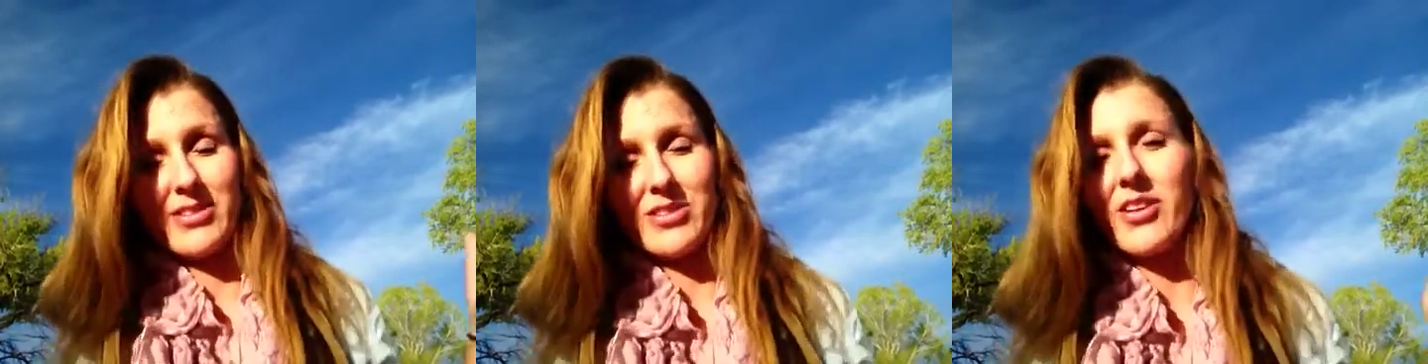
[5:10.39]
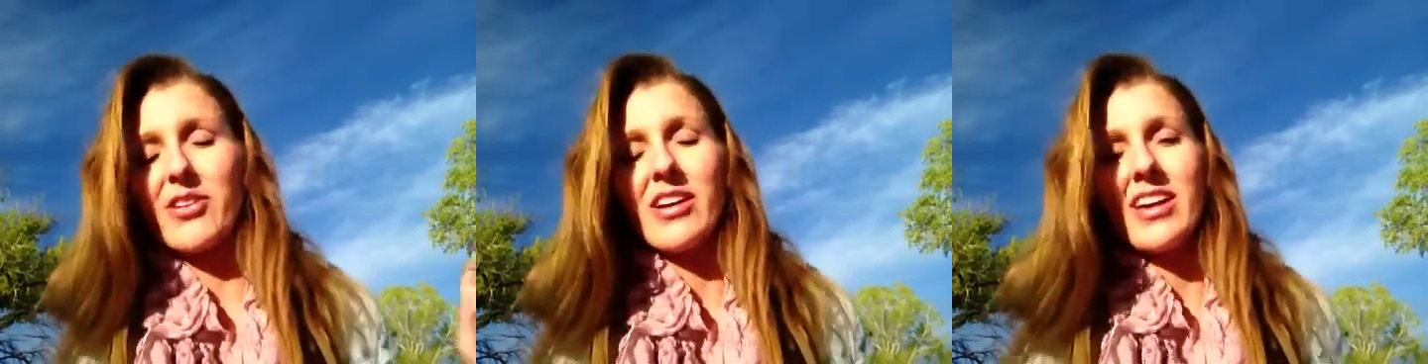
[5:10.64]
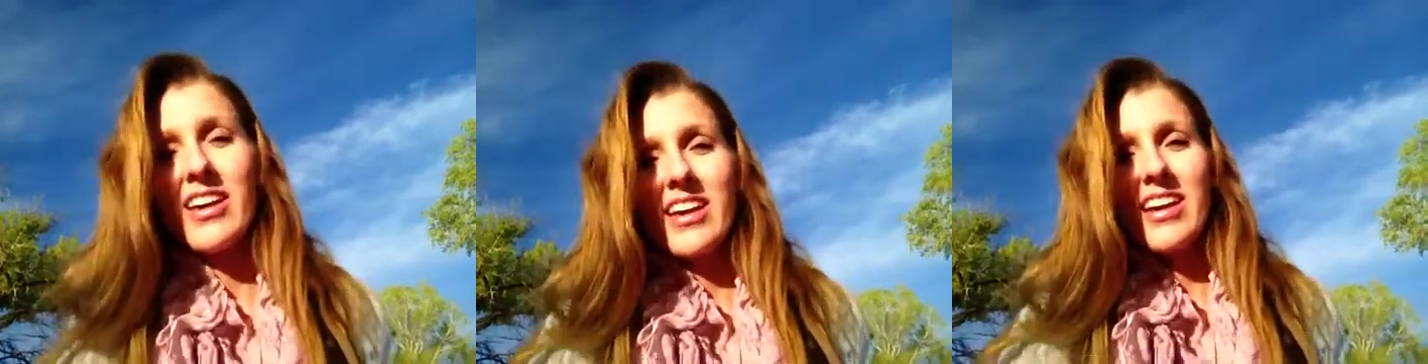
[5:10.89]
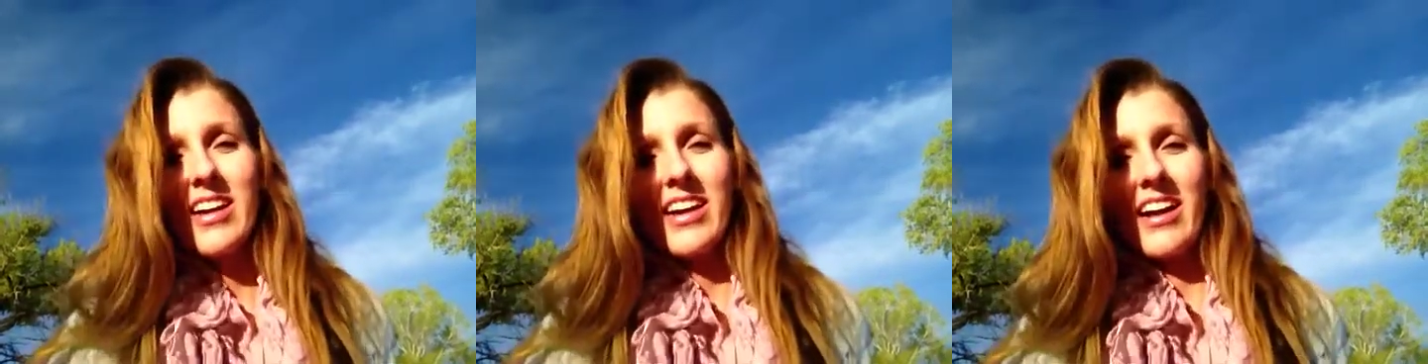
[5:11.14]
So
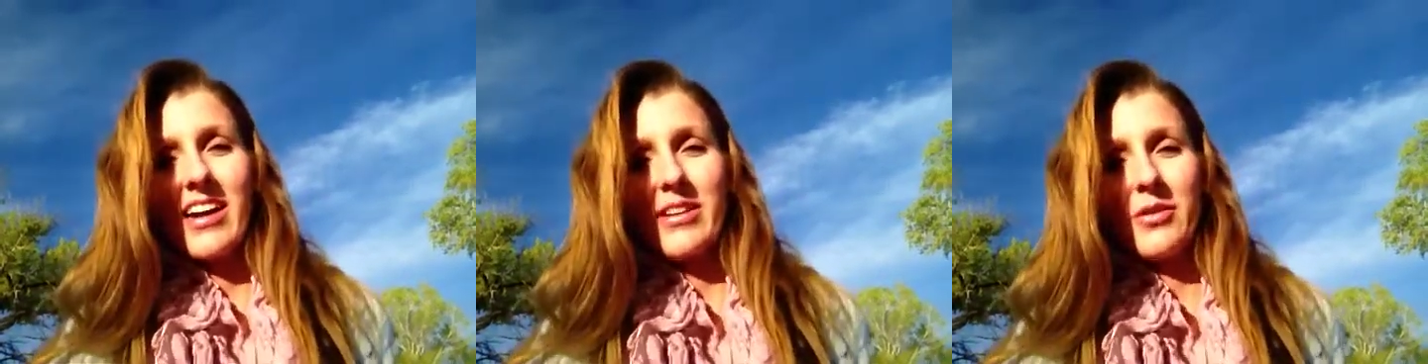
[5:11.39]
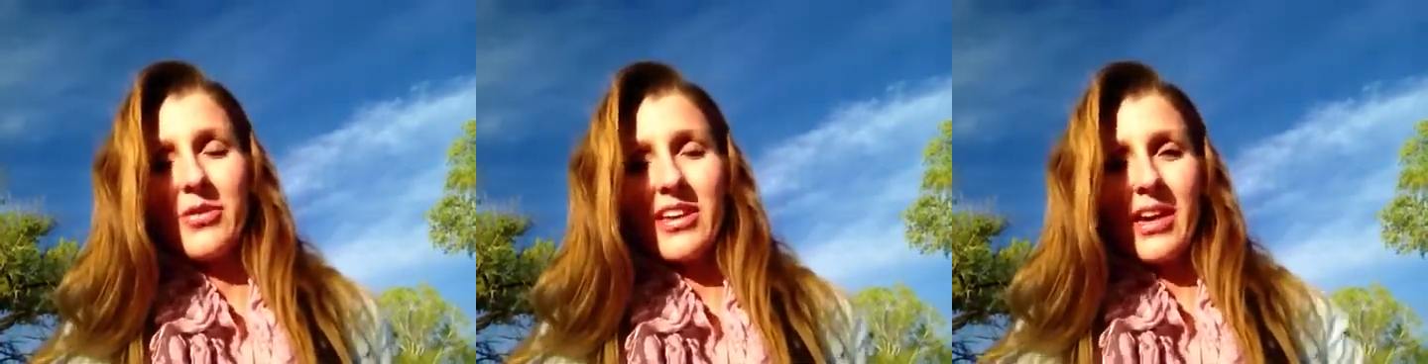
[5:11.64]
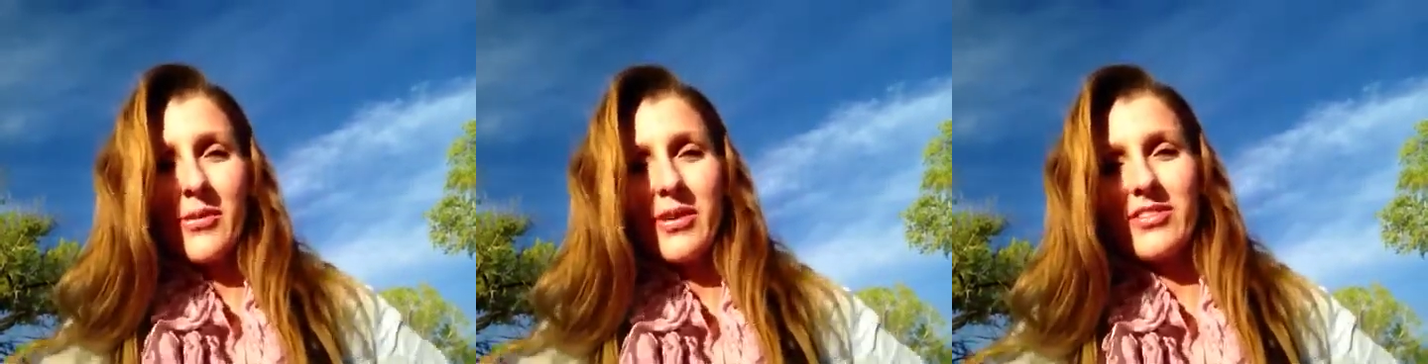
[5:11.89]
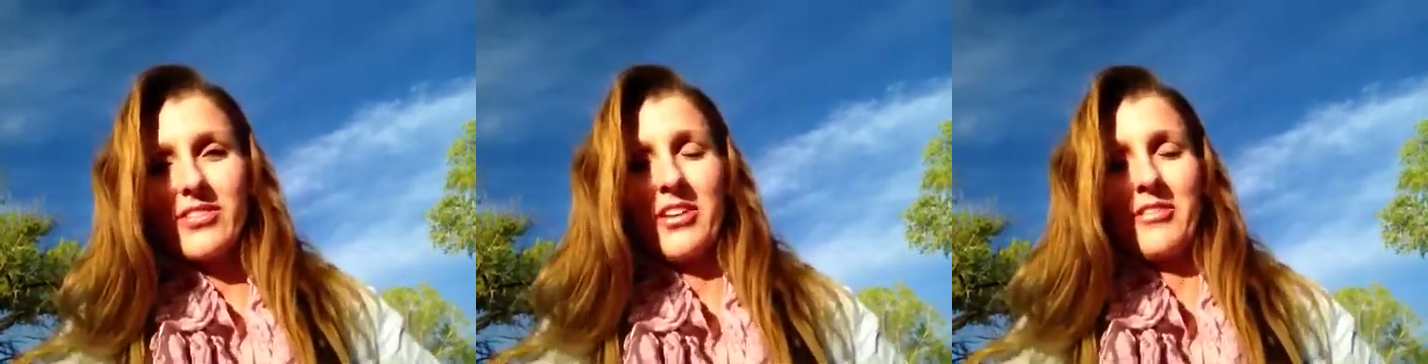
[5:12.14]
I don't think I would
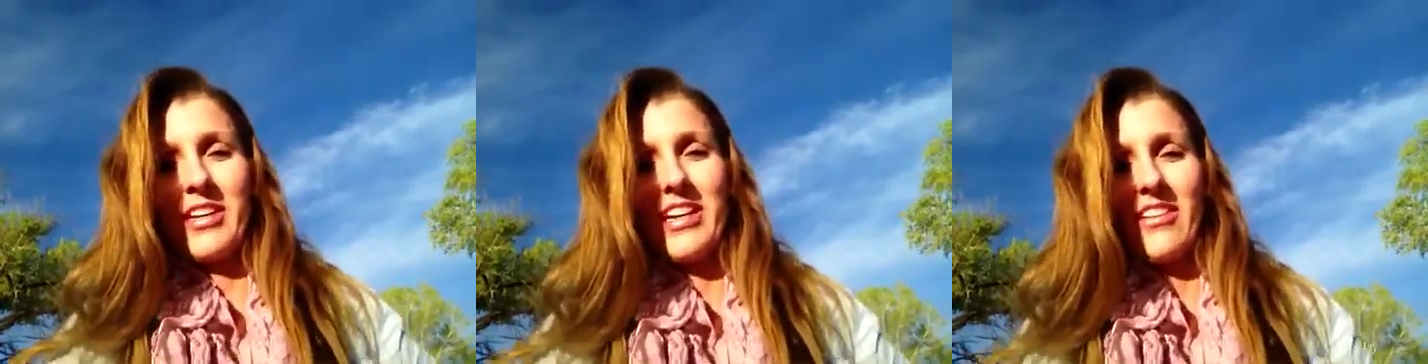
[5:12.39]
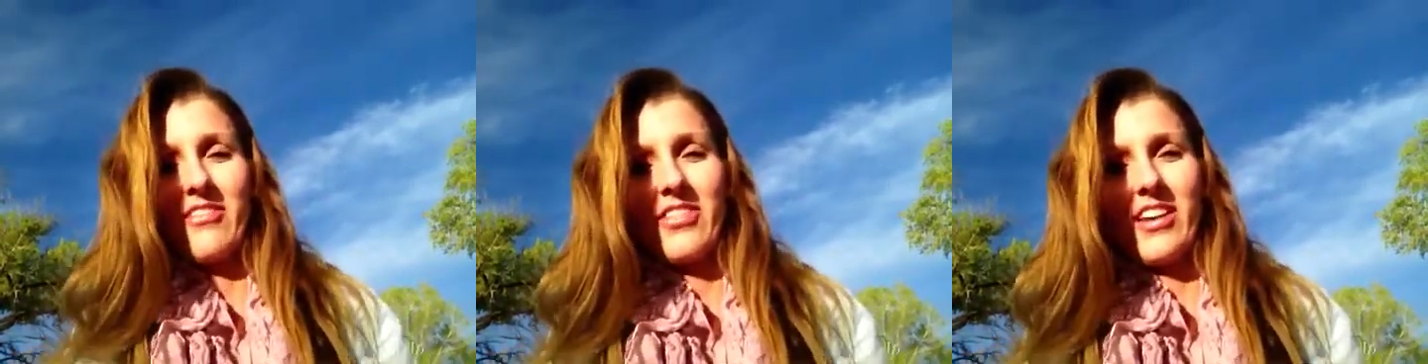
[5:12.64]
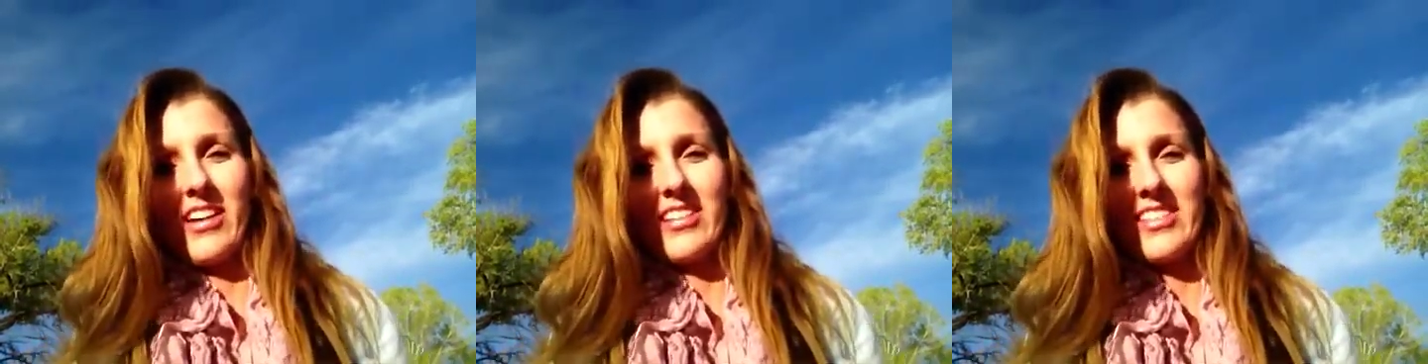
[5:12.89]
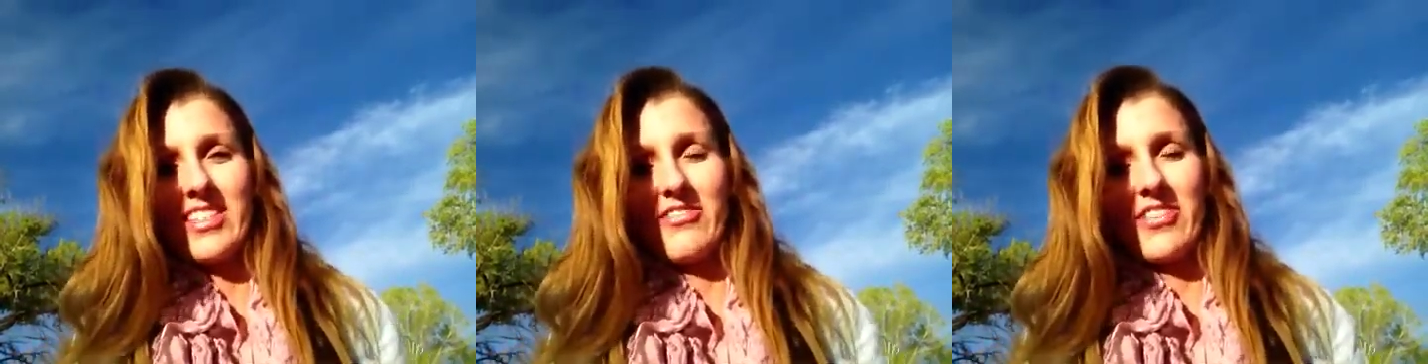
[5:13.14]
have learned any of the
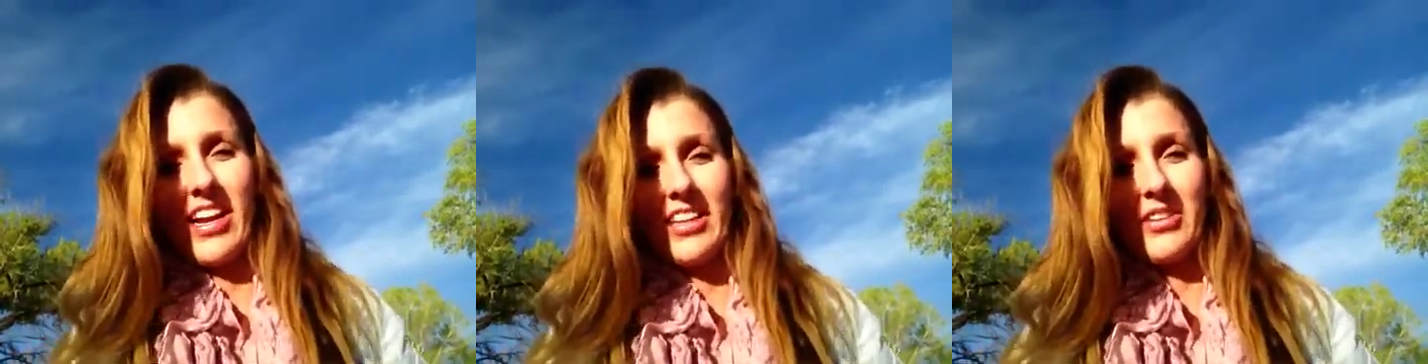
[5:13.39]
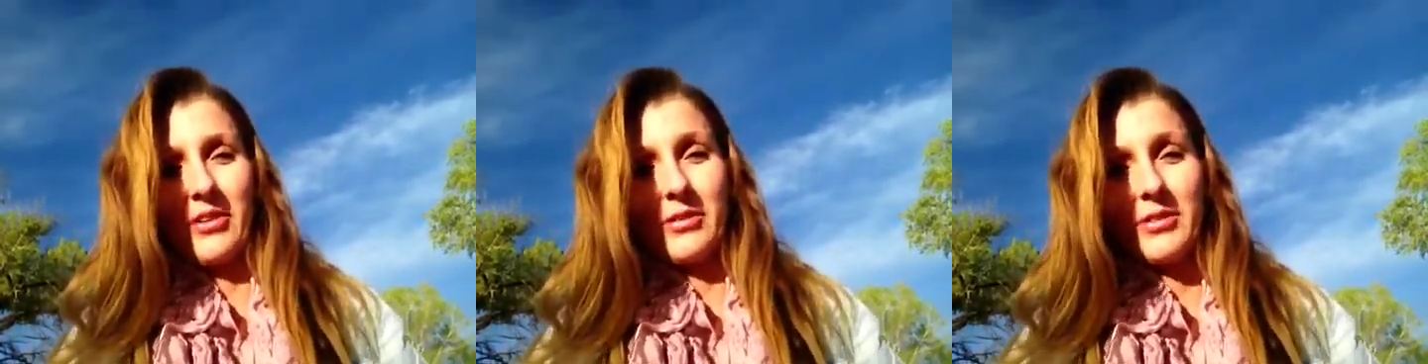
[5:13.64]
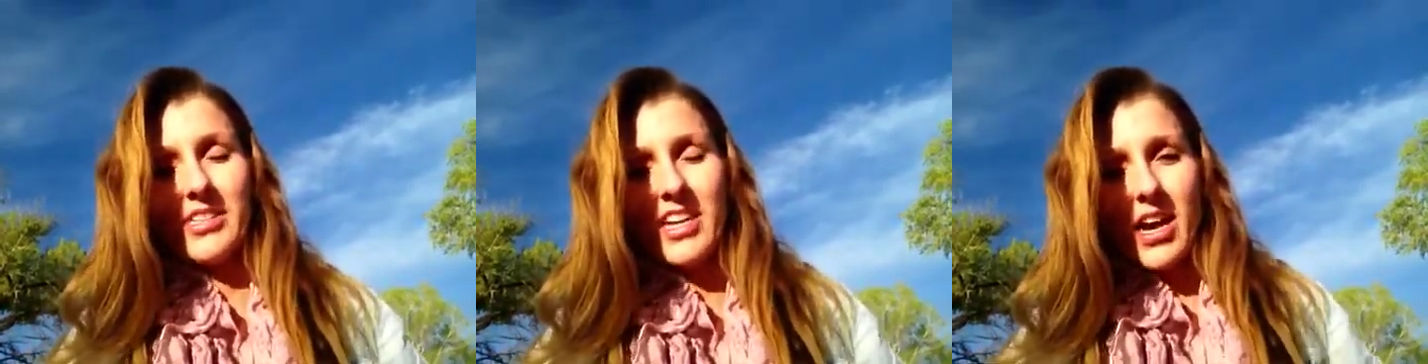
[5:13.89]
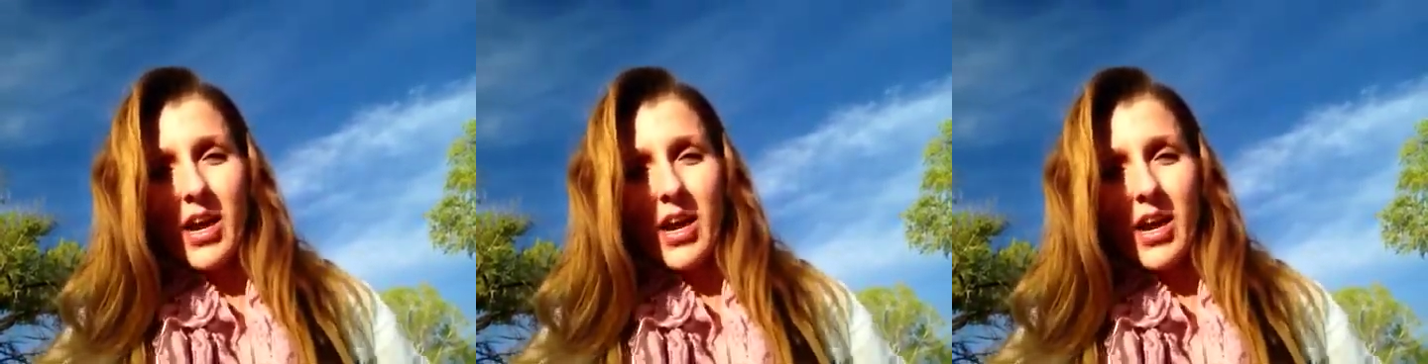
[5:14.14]
stuff that I learned